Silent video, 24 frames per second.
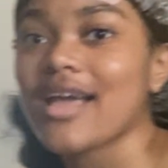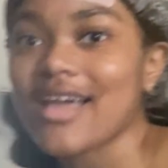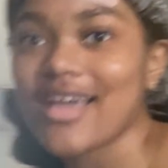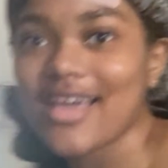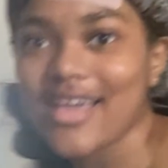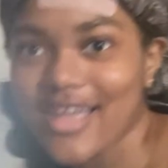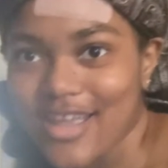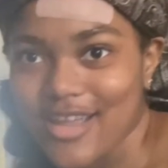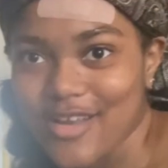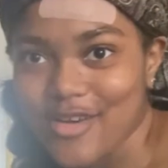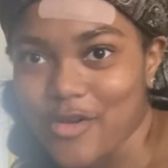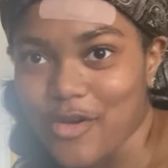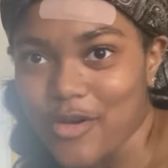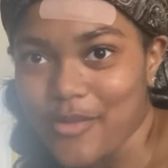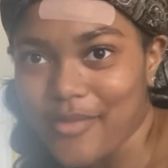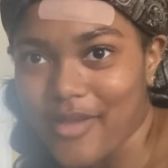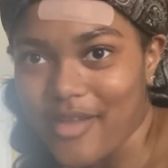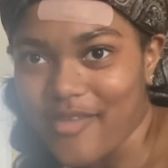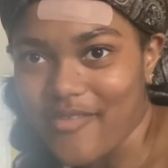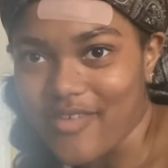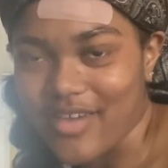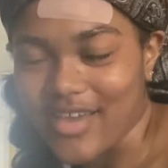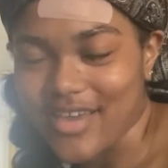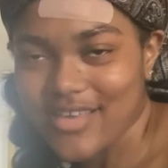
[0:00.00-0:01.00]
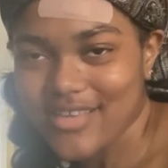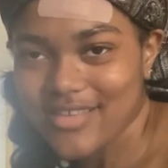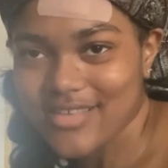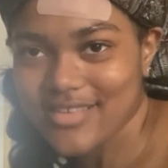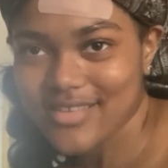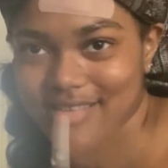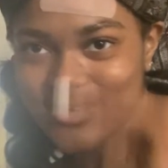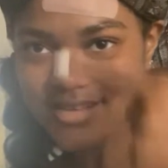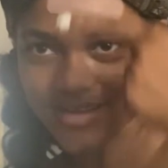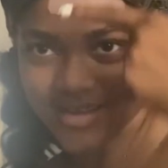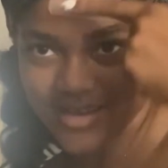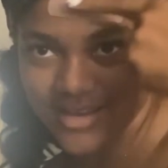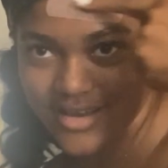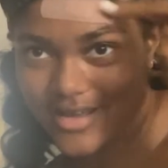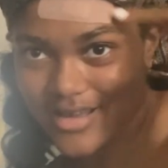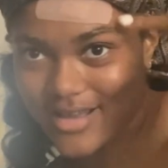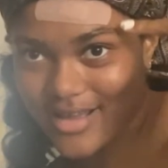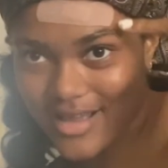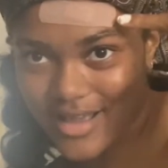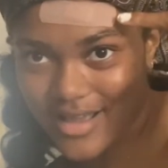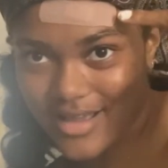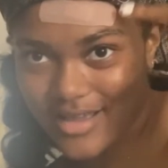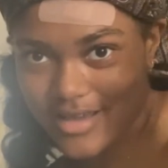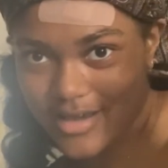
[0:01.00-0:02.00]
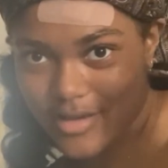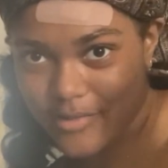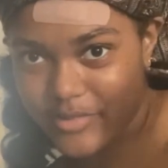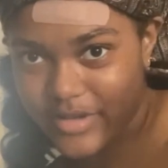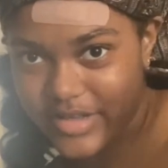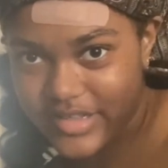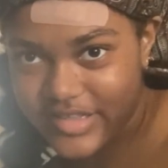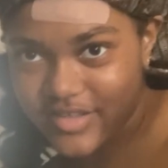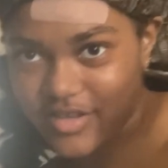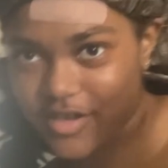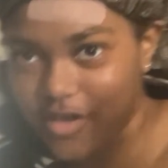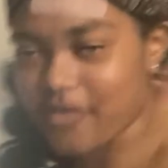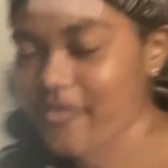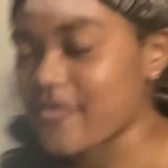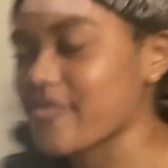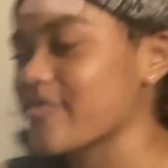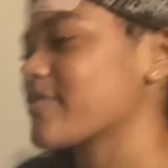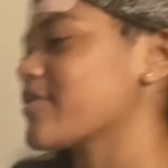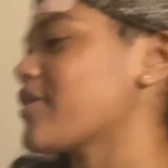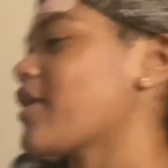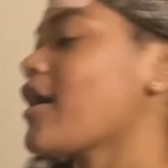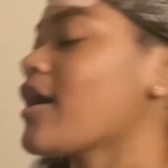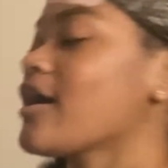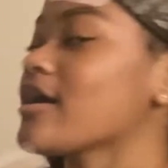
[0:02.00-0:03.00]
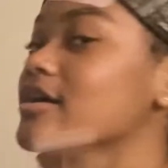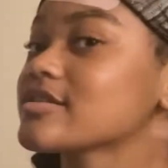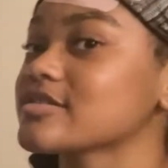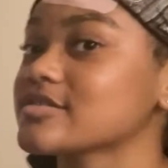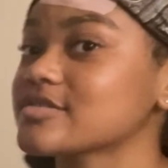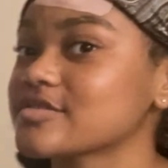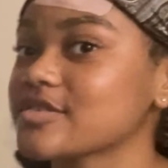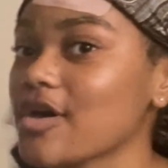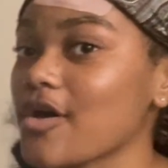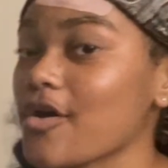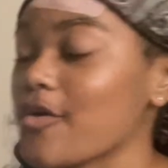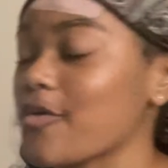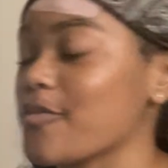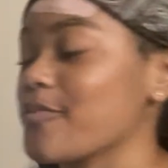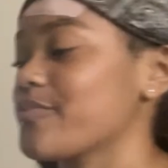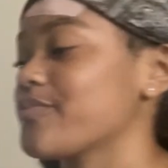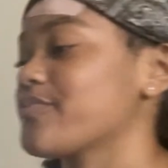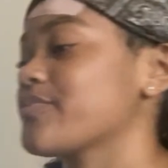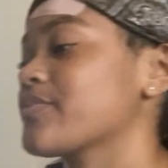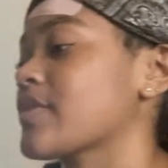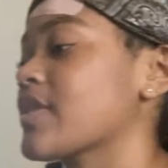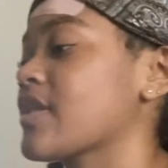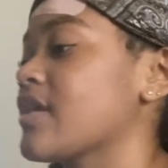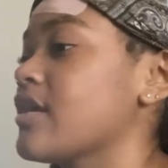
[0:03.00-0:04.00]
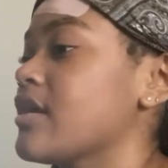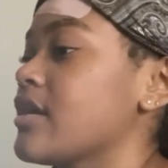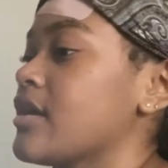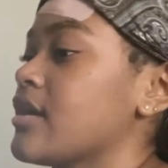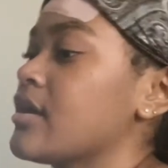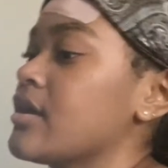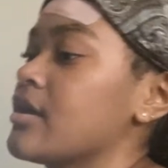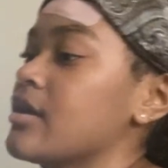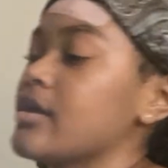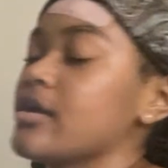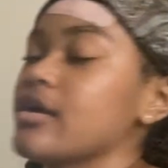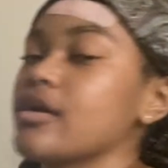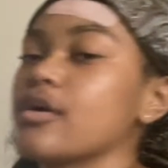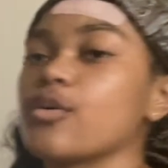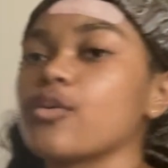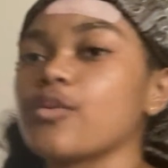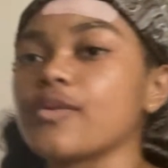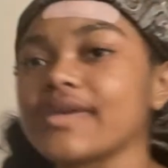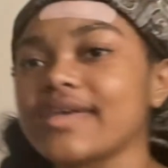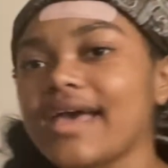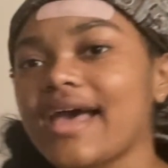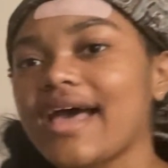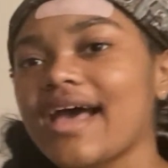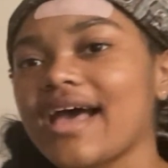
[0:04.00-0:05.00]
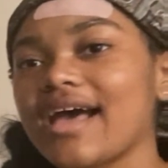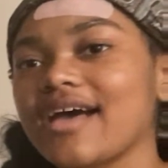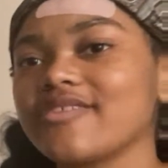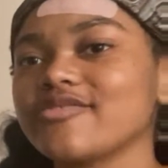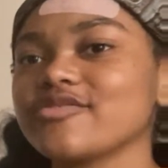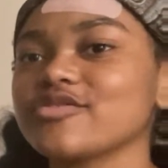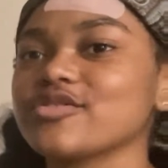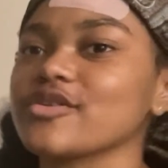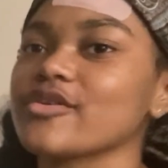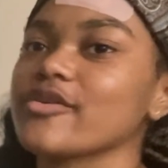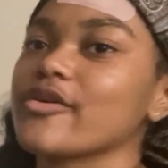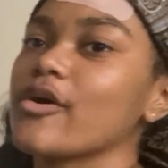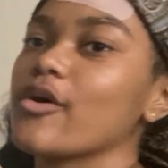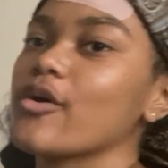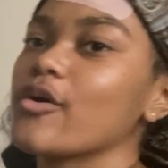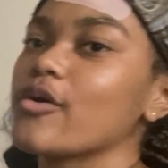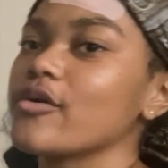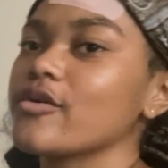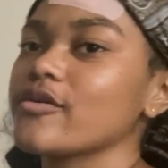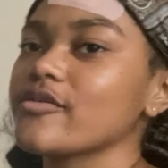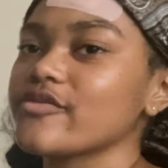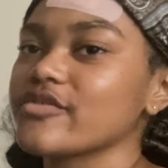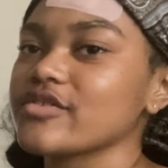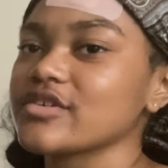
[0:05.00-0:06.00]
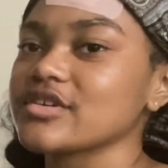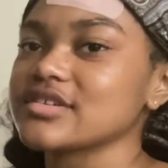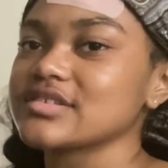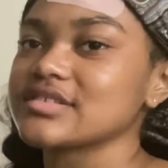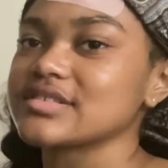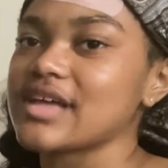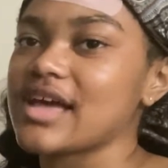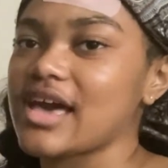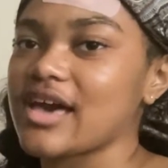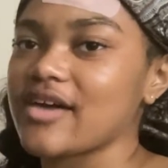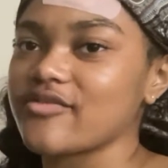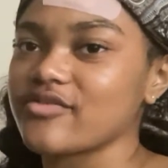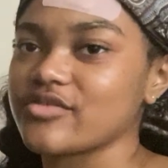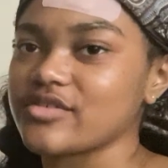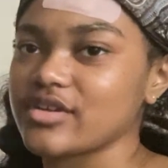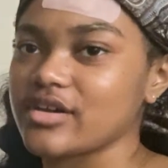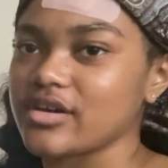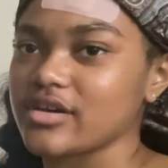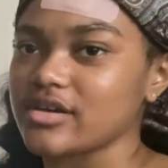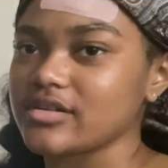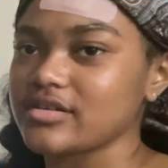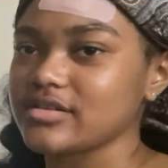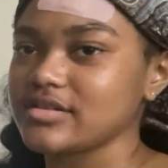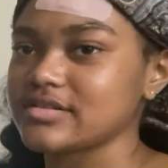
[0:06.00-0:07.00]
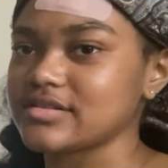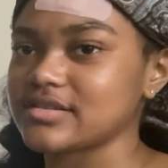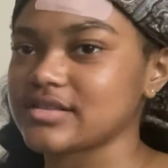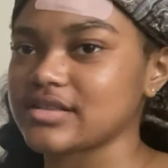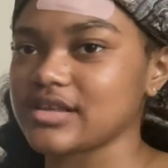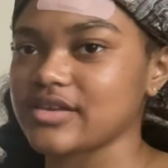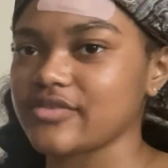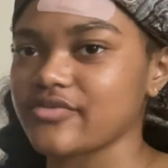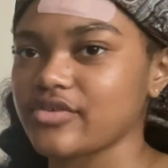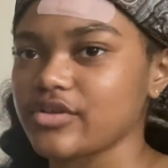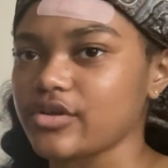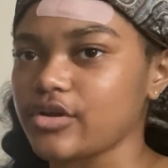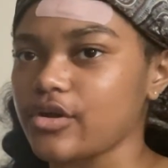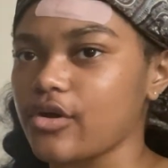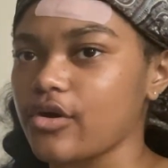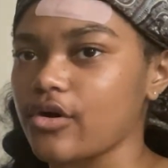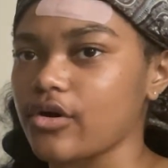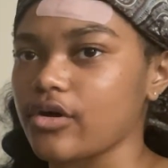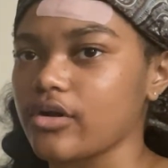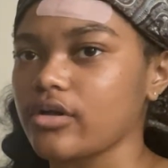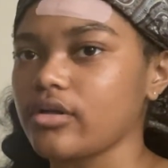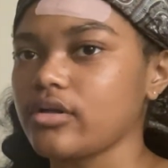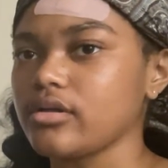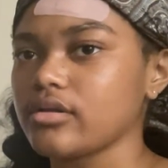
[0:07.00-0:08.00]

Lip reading: Ignore my face. I cut myself. So, we have the whole first half done, sleeve and all,